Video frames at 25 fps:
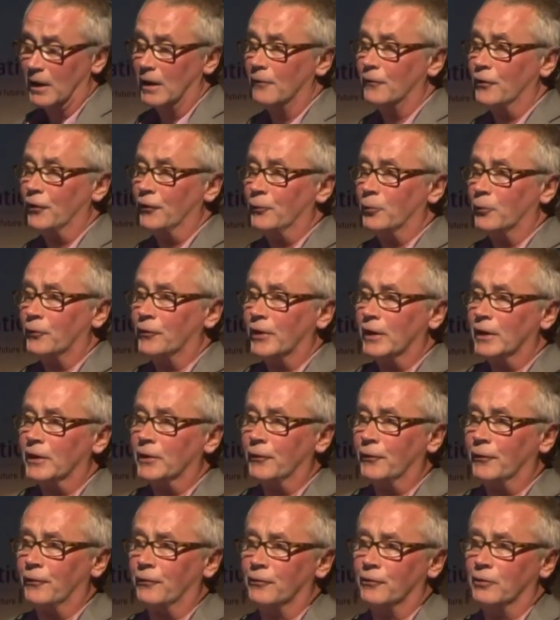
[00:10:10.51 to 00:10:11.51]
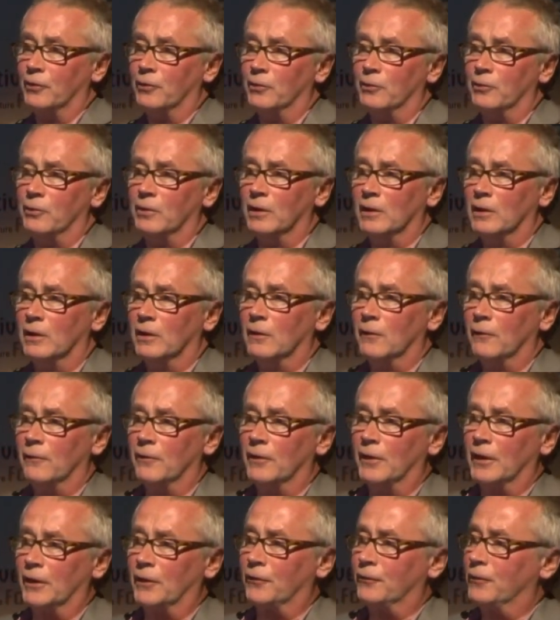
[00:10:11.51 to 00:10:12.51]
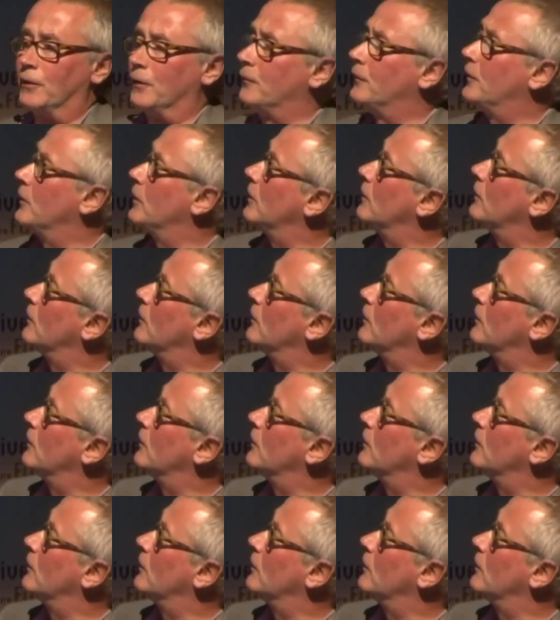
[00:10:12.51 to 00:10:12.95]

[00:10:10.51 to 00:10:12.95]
This will take us through for the next 15